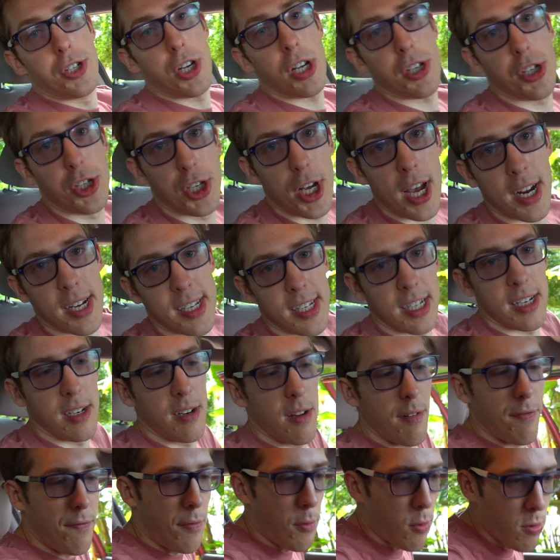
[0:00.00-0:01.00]
I just checked
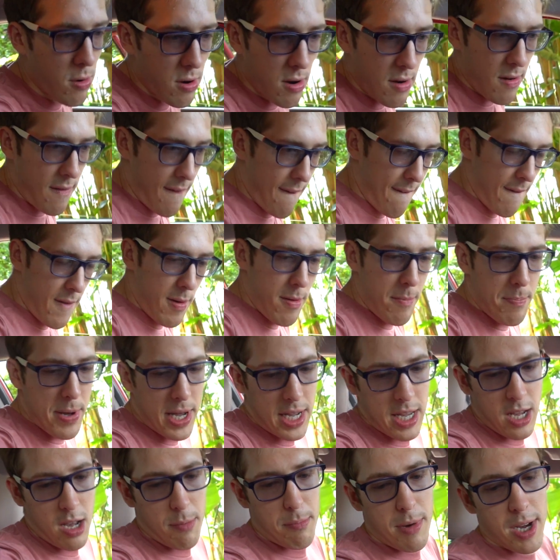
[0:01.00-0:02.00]
in for
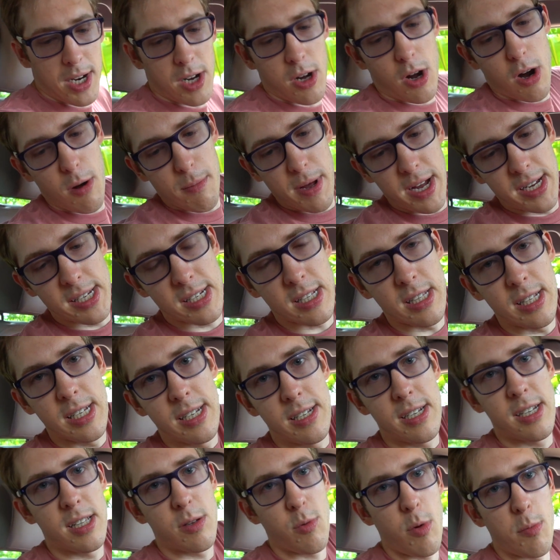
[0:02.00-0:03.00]
picking up my car,
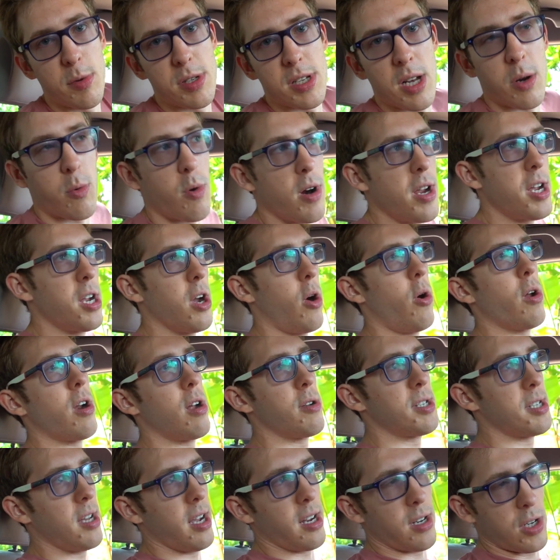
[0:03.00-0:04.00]
basically, and the woman's like, "Where are you going?"
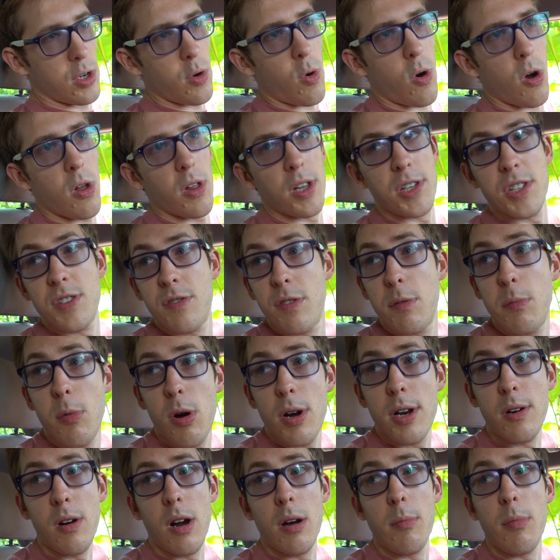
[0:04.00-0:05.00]
I was like, "New Orleans for
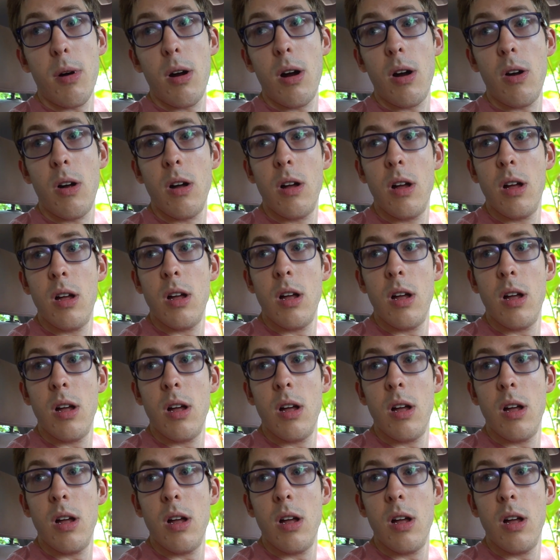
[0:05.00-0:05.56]
Mardi Gras tomorrow."